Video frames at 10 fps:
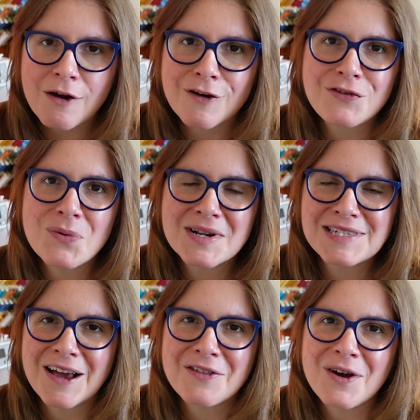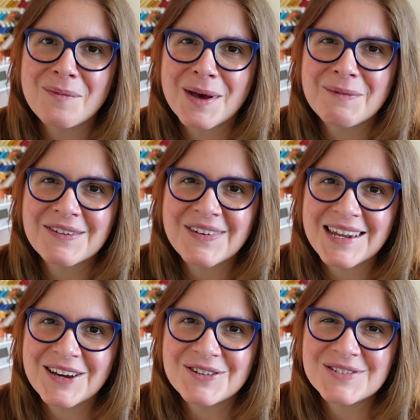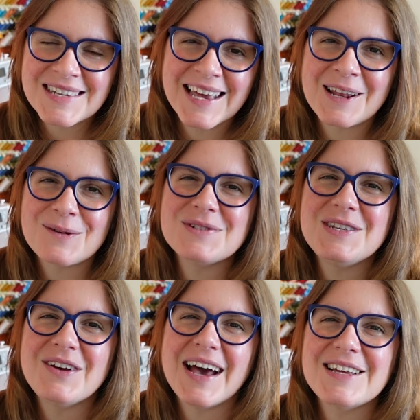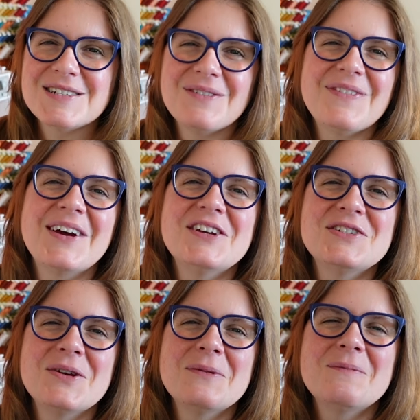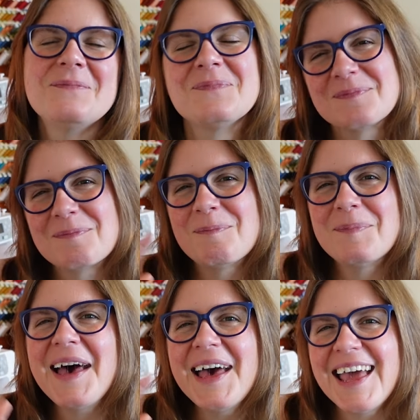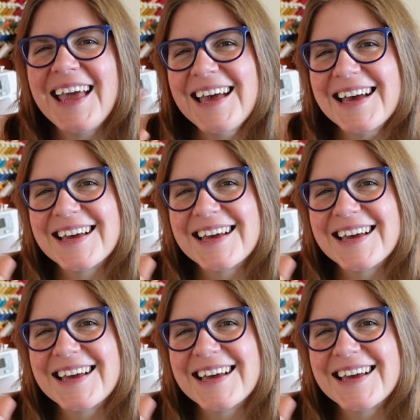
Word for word: or if you want to see other upcoming videos. And I will see you guys very soon. Bye!